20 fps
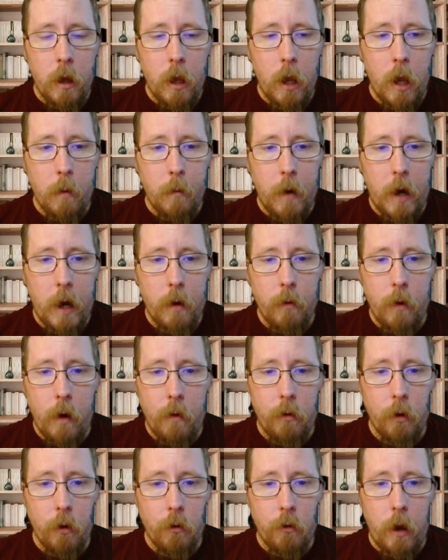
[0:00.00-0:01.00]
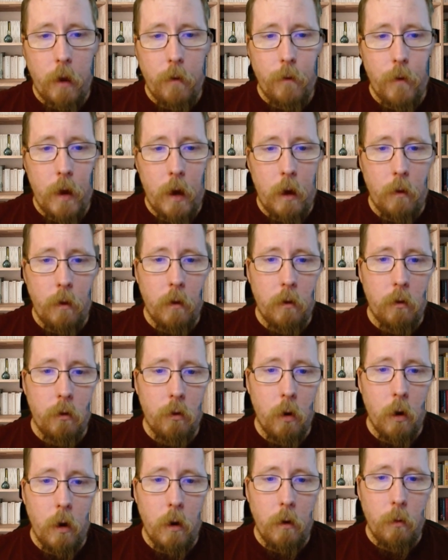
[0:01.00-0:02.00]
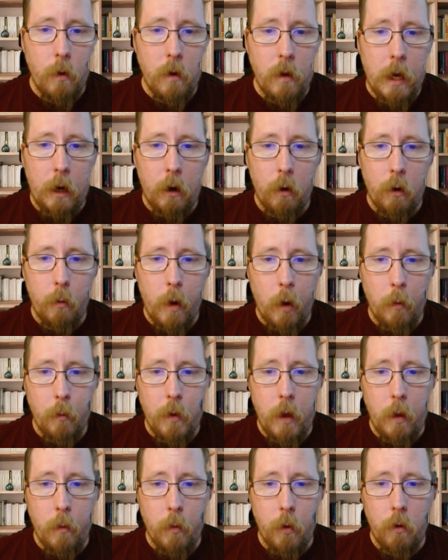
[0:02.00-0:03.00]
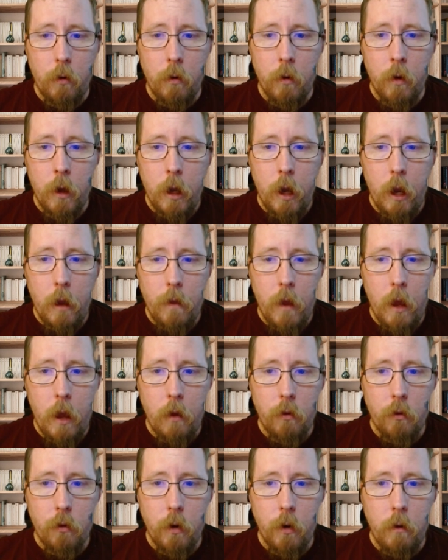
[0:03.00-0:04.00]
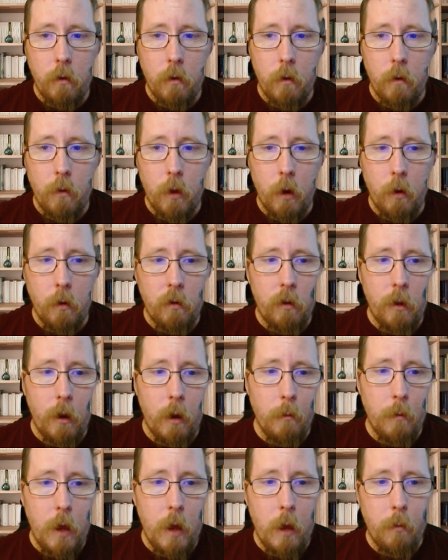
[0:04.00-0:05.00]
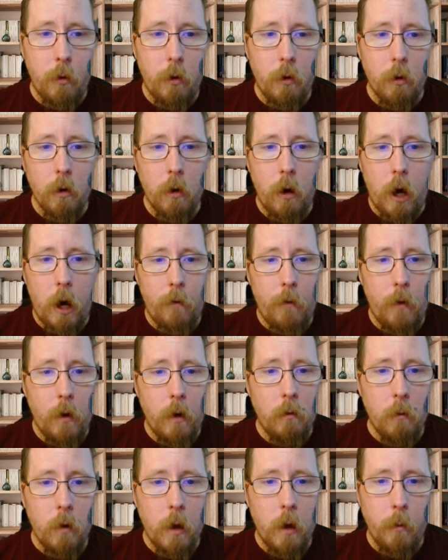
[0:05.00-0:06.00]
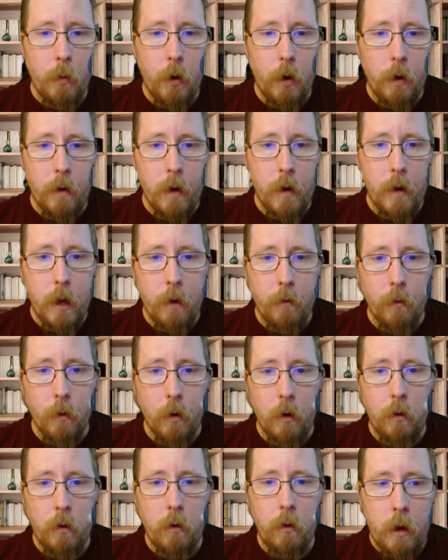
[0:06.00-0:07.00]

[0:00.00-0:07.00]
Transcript: In my research, I found that stories we tell about people and the histories of those same people are often completely different.